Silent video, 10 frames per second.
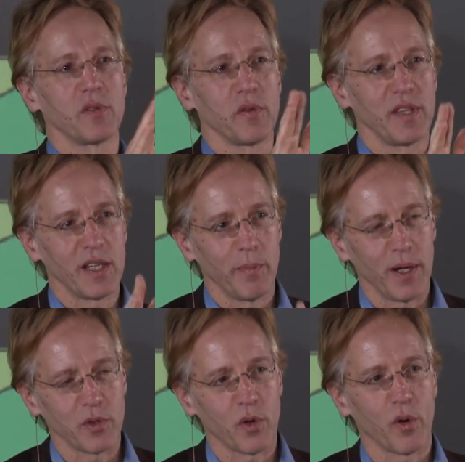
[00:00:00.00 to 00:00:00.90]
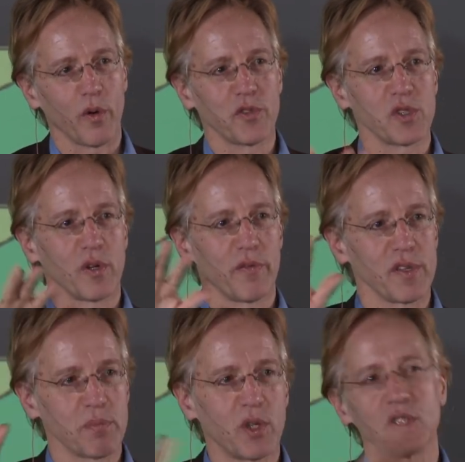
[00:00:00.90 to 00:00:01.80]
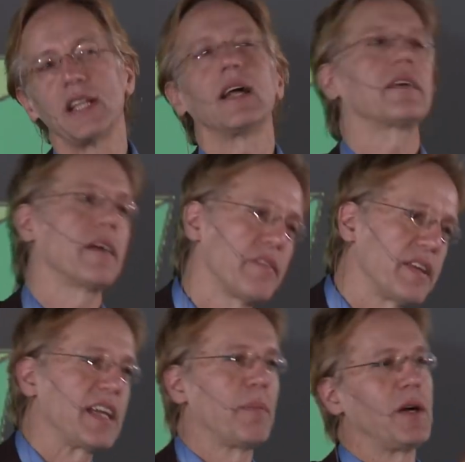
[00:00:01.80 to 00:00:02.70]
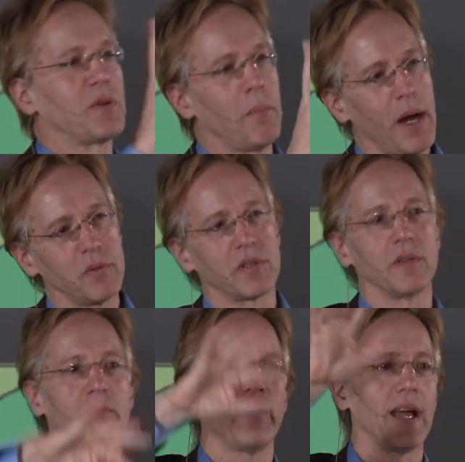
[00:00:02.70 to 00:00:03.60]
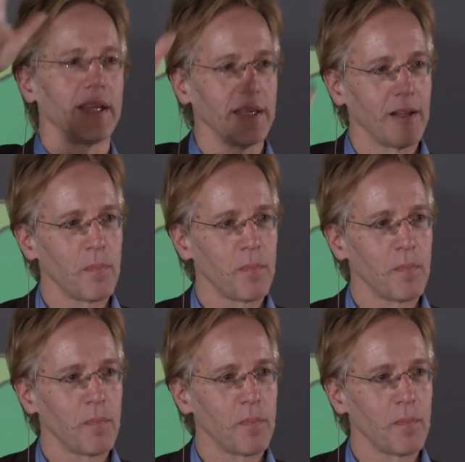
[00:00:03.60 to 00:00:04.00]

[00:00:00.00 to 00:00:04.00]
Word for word: to think about a curved surface, because then I can think about a mountain valley.